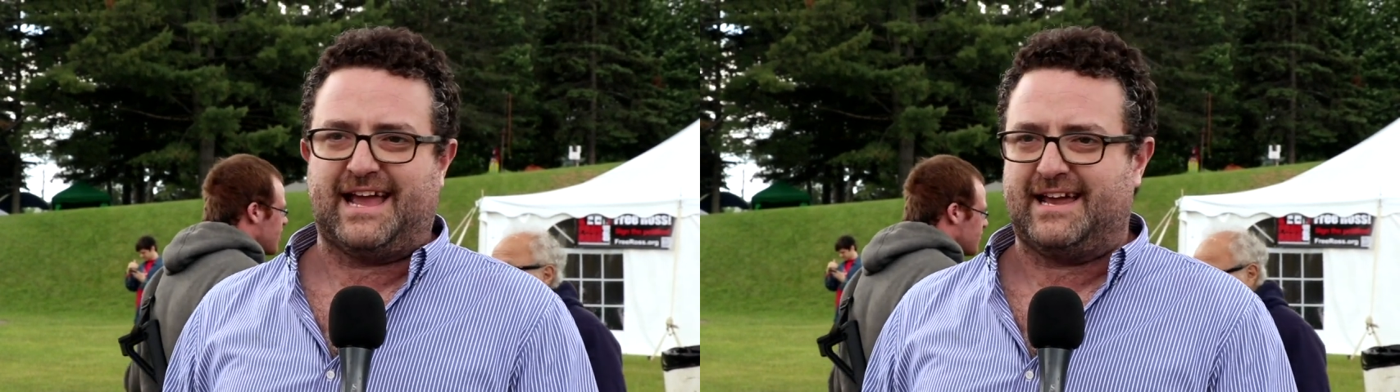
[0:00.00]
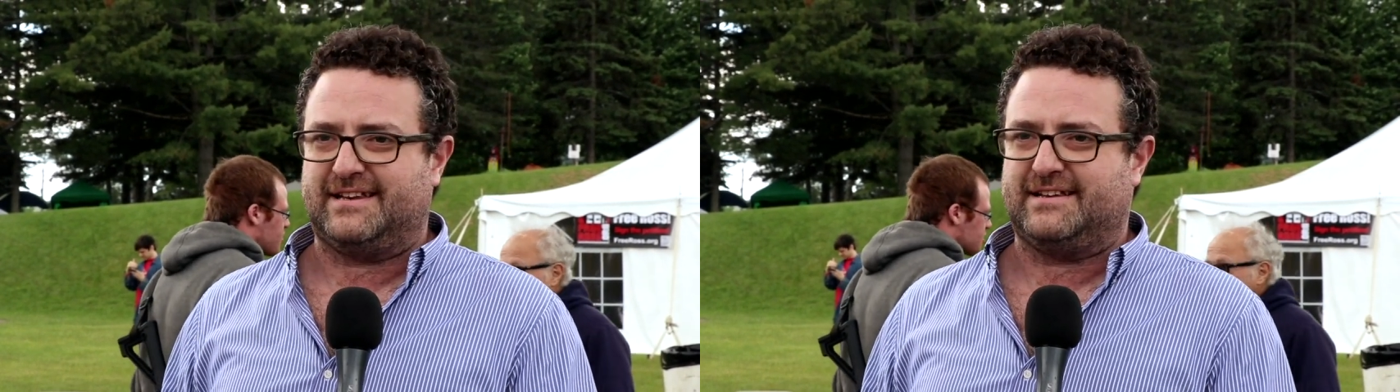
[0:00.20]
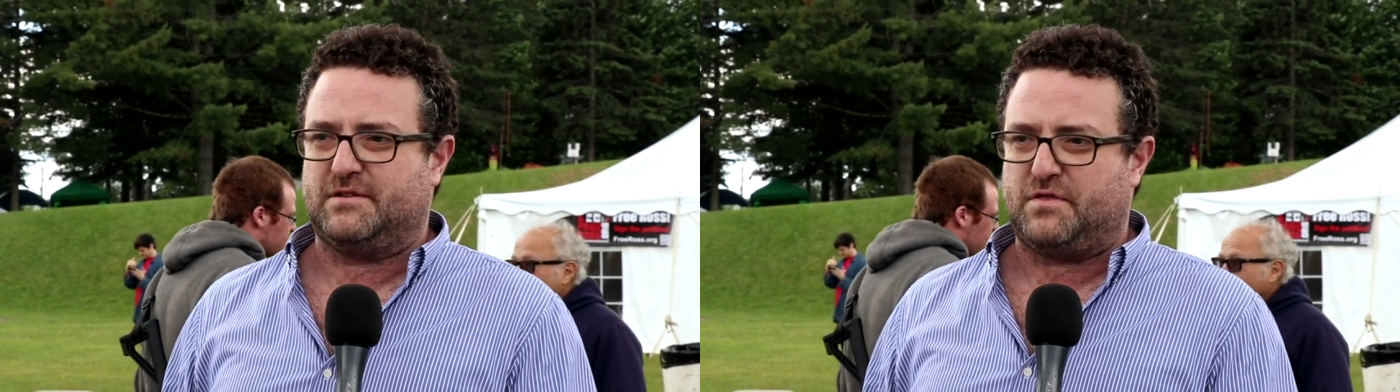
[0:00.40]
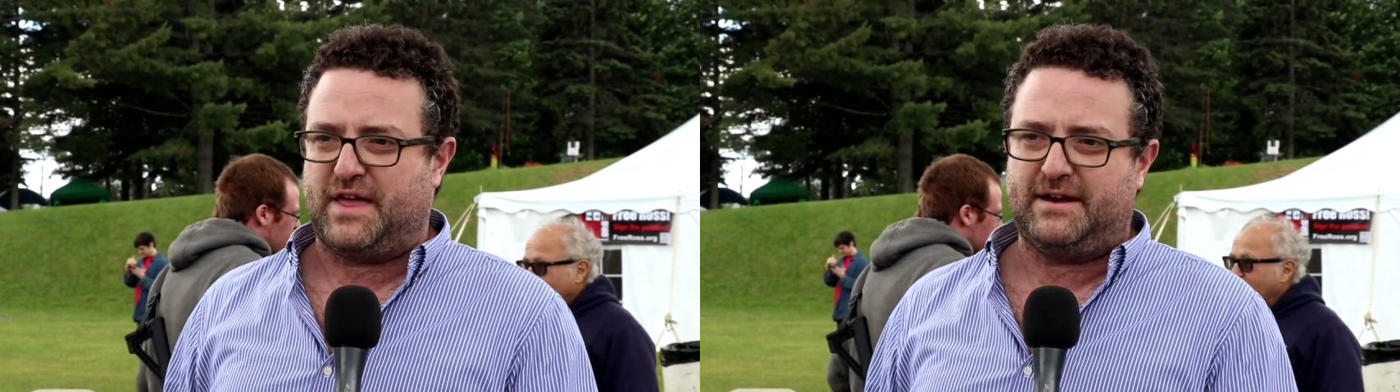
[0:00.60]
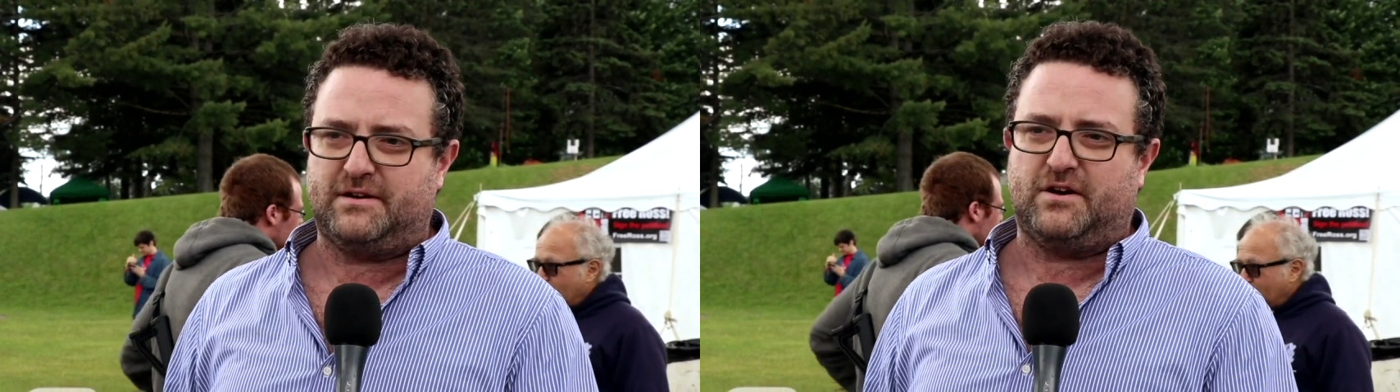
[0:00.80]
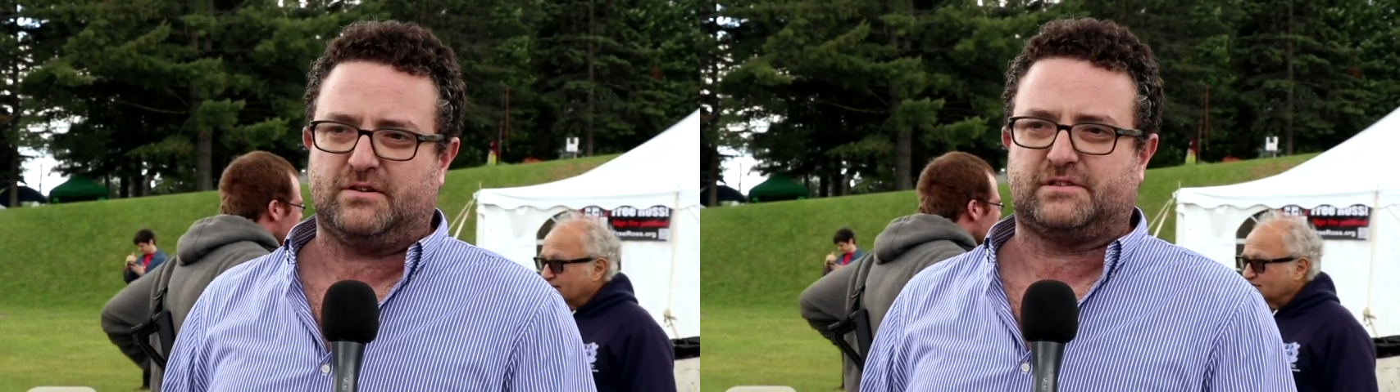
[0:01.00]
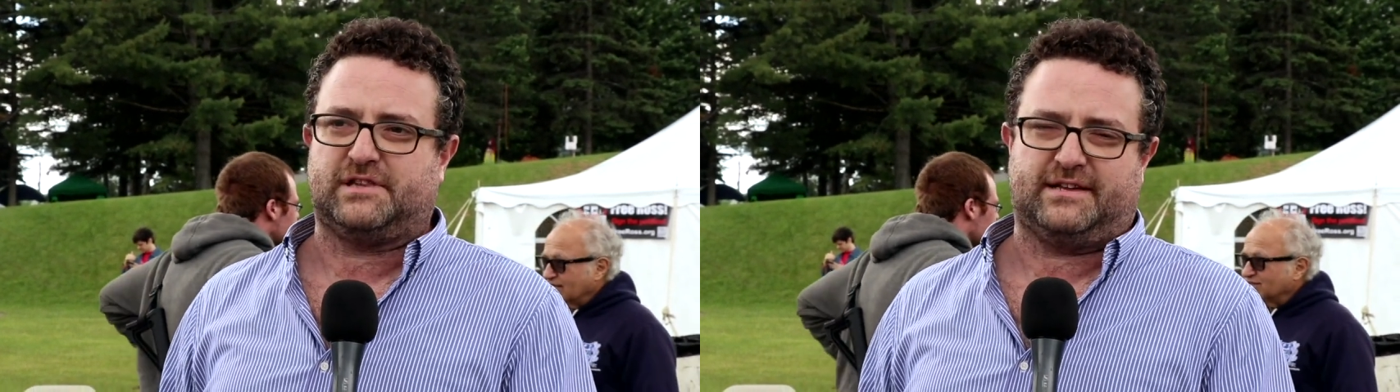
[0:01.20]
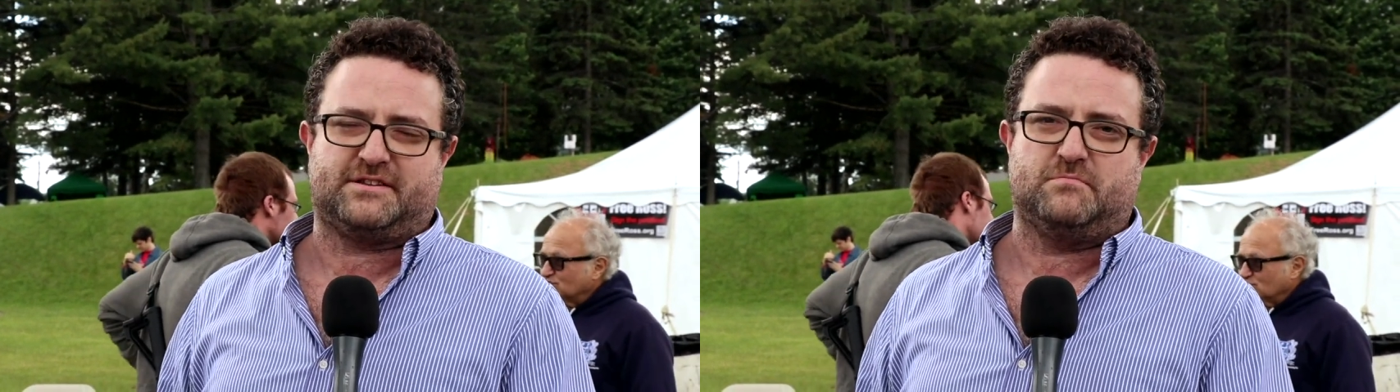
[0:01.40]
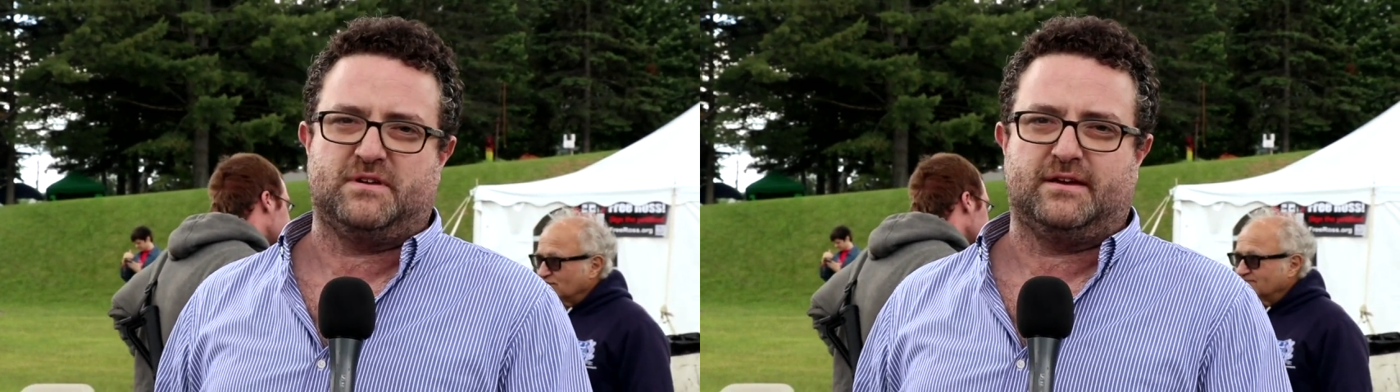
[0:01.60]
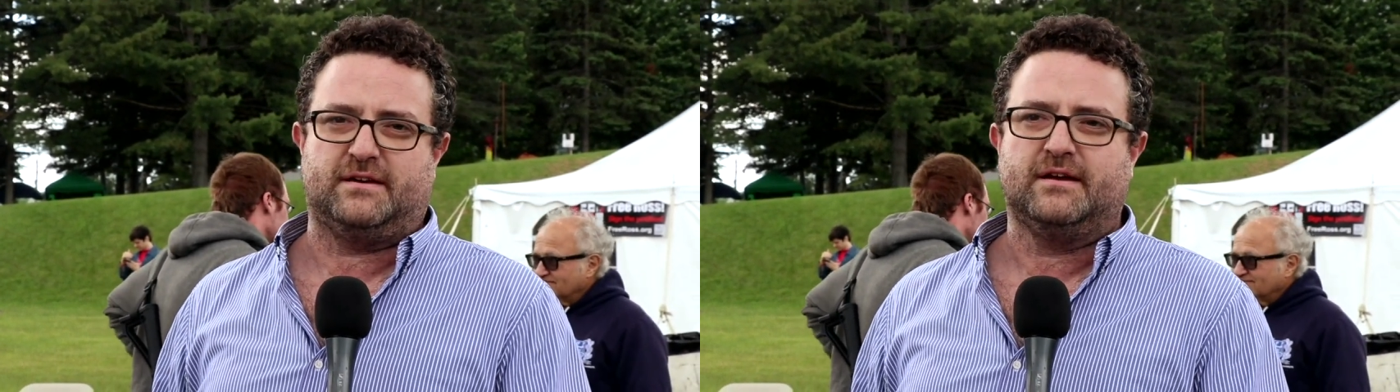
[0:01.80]
and then it all clicked to
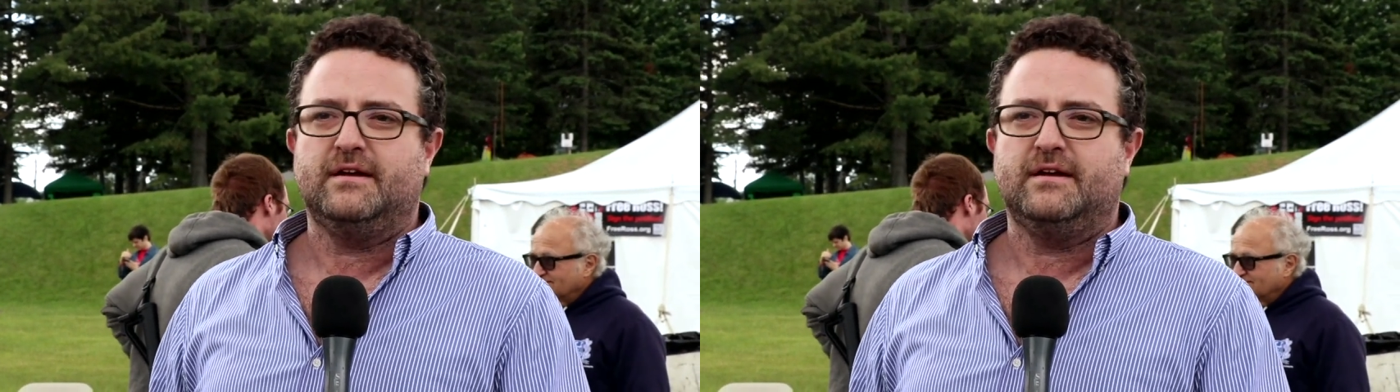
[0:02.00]
me